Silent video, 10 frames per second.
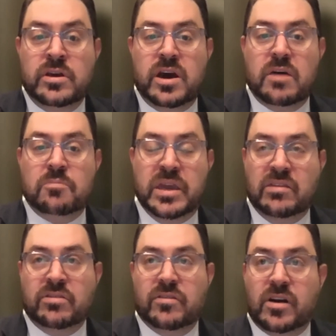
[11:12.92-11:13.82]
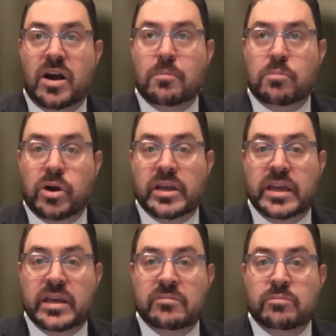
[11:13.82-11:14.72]
piece of our
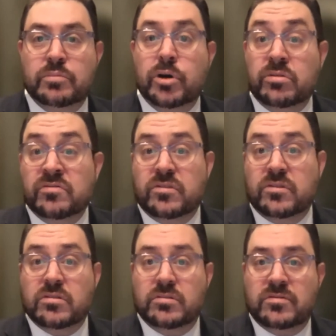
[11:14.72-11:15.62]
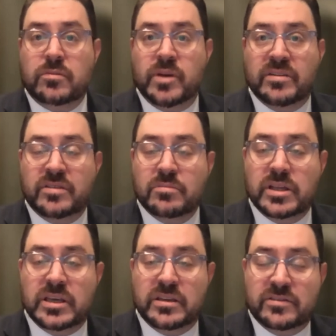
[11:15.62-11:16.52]
upbringing, both for my
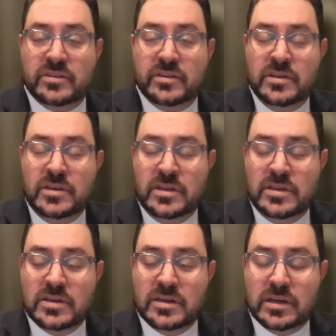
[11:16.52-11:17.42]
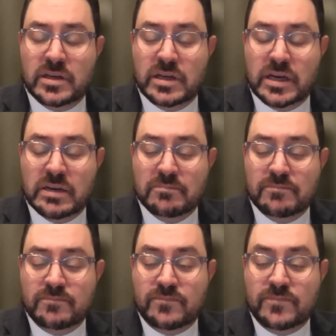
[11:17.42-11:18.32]
siblings and I.
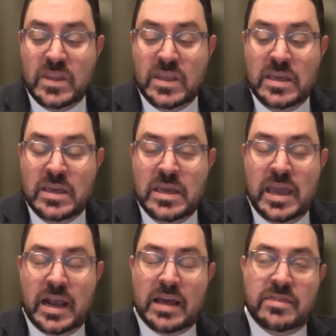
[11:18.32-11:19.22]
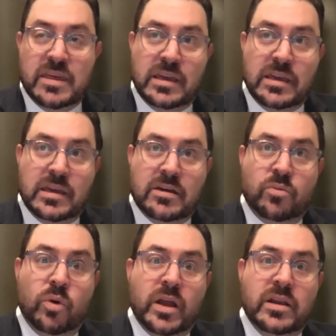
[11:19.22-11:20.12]
And I think
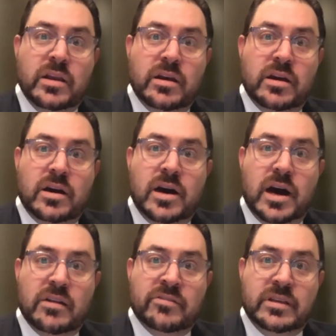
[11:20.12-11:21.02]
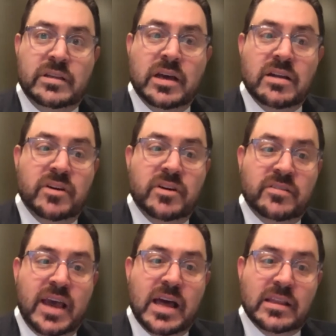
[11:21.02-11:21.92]
what honestly none of us,
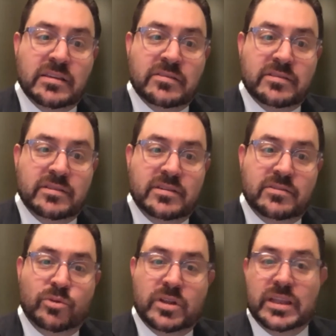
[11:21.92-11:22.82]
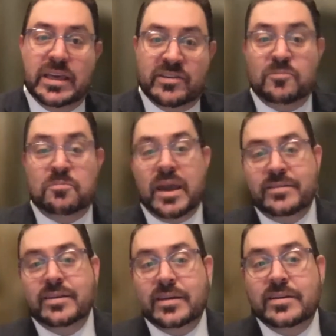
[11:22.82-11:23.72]
Alex, really
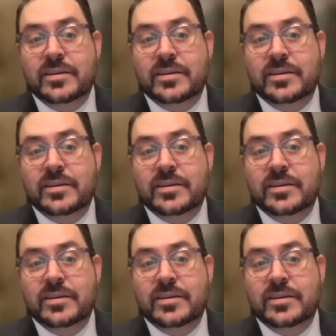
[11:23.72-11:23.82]
expected